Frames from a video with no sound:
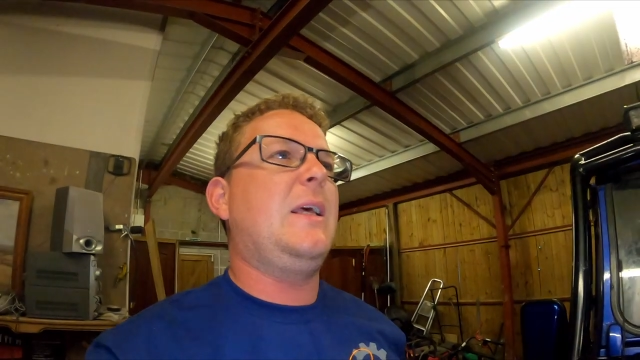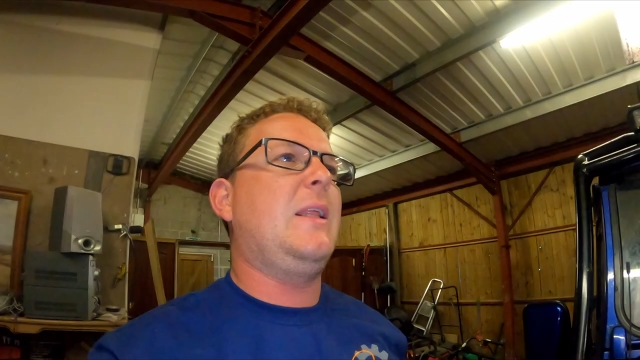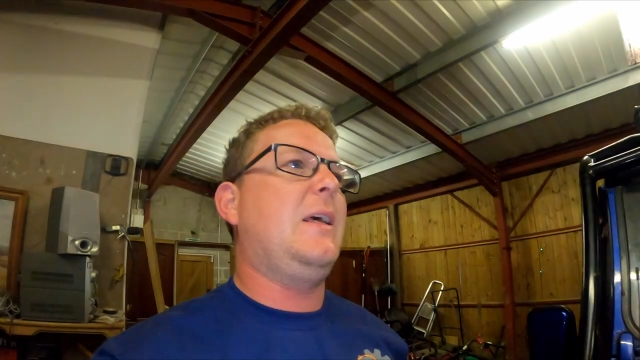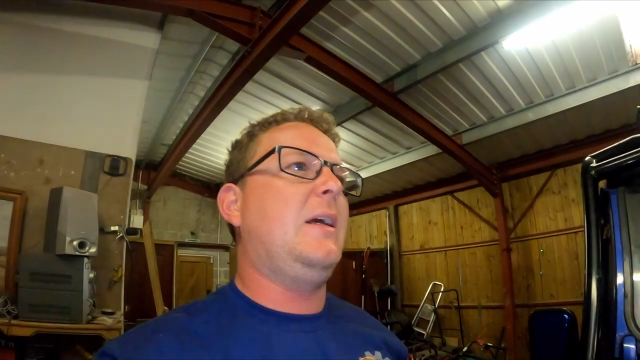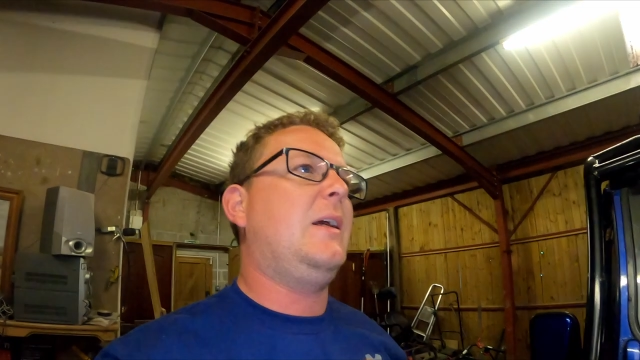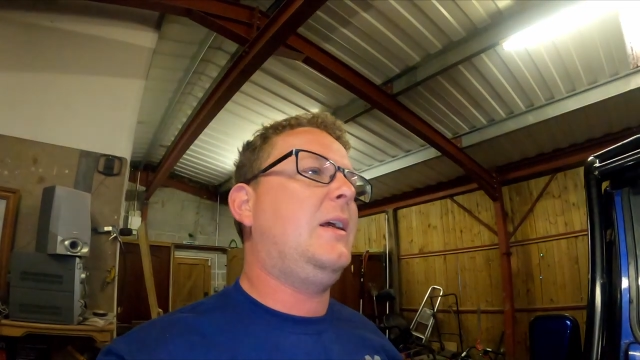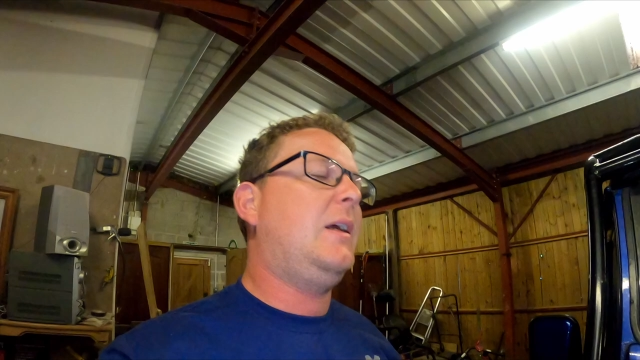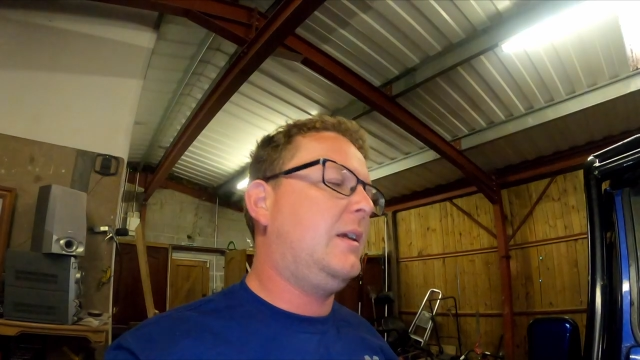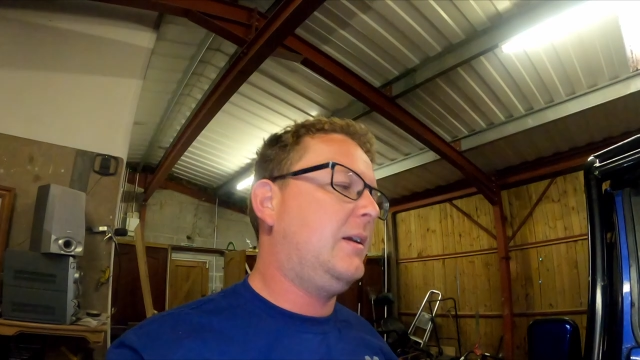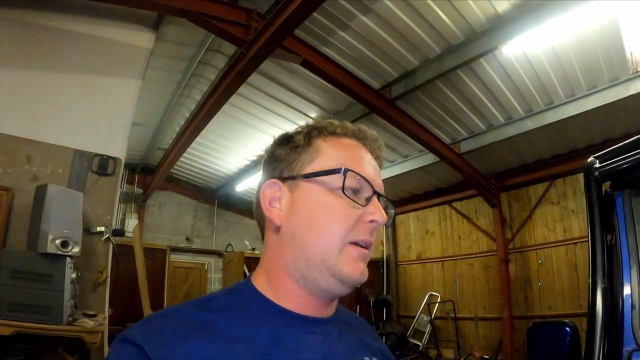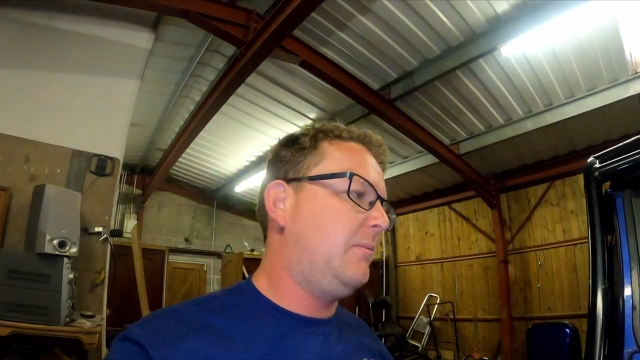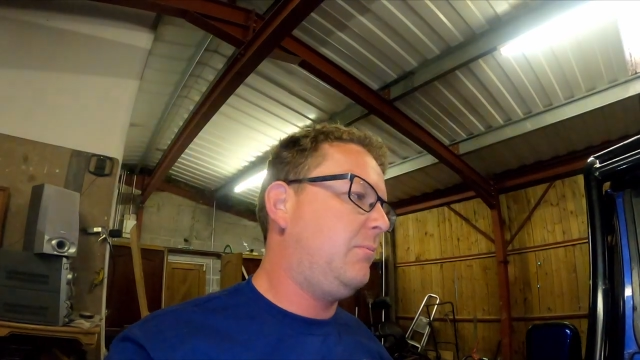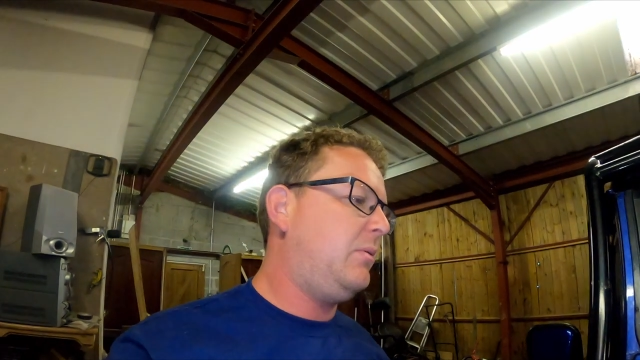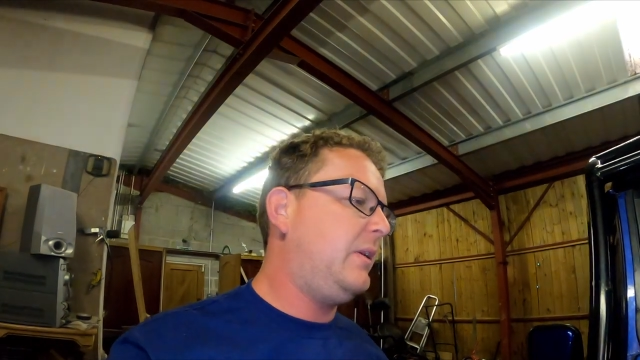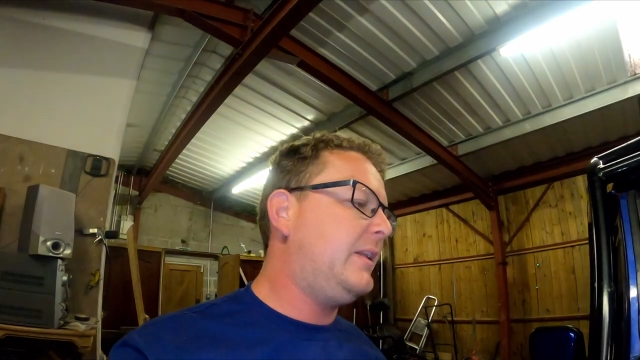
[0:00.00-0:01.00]
together,
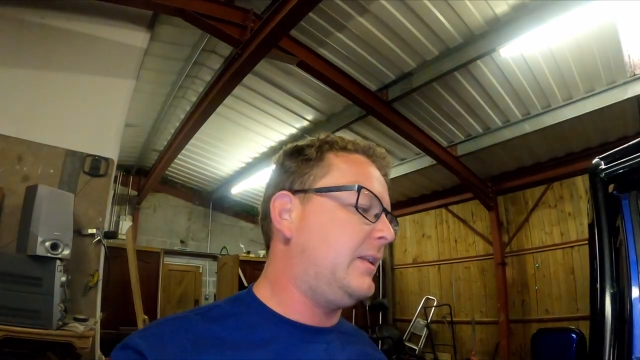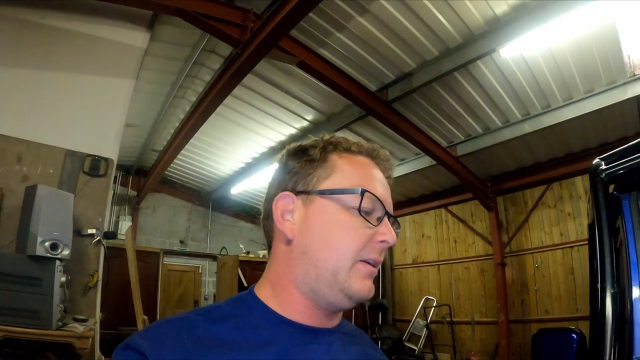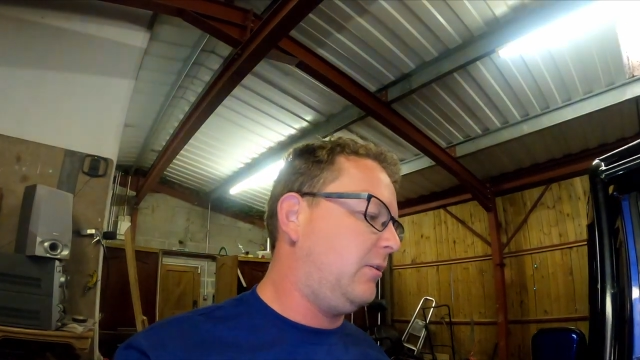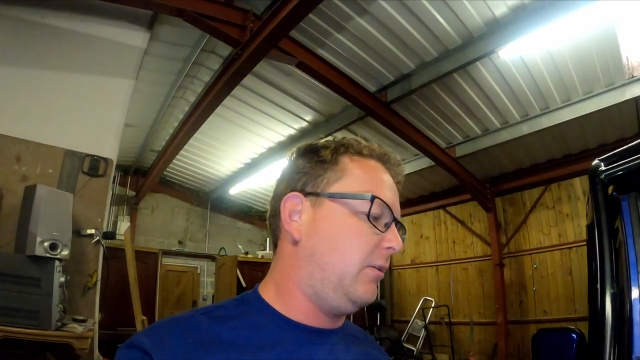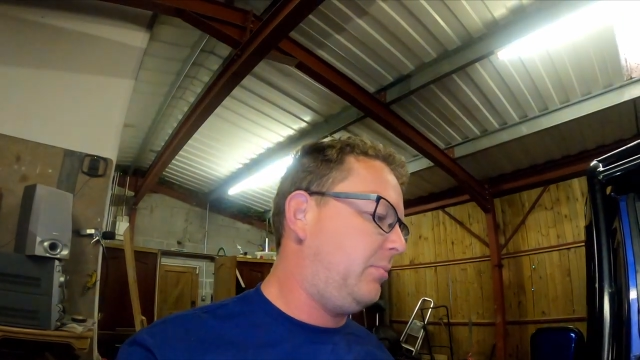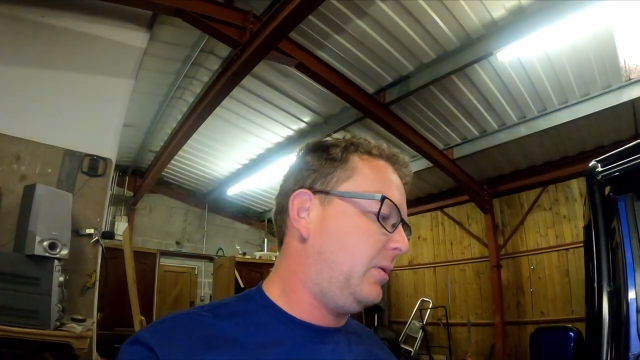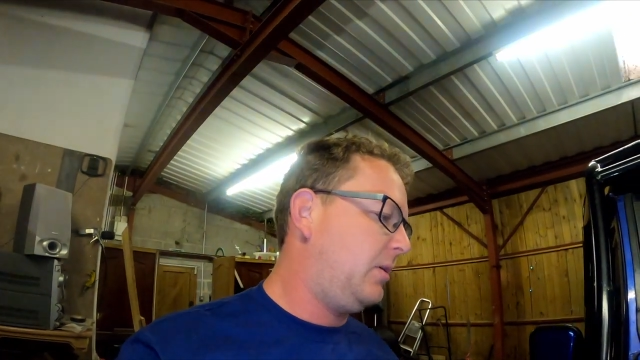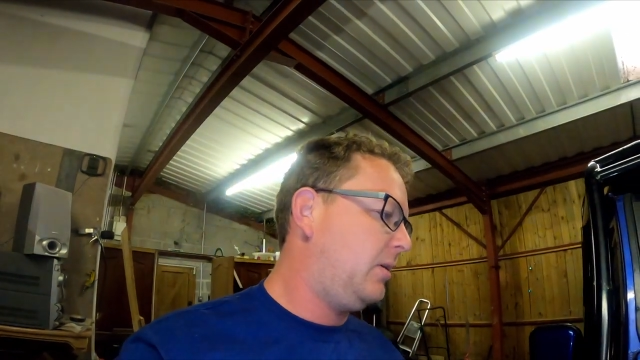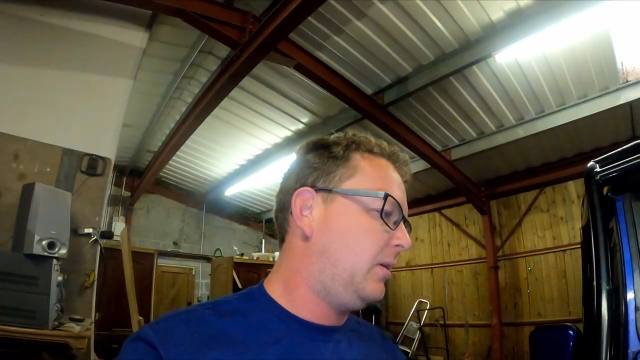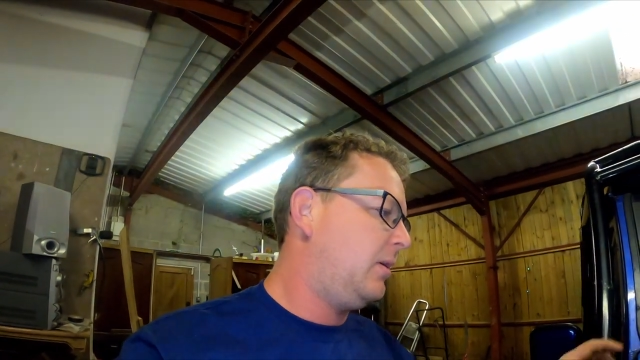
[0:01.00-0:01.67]
bleed it up,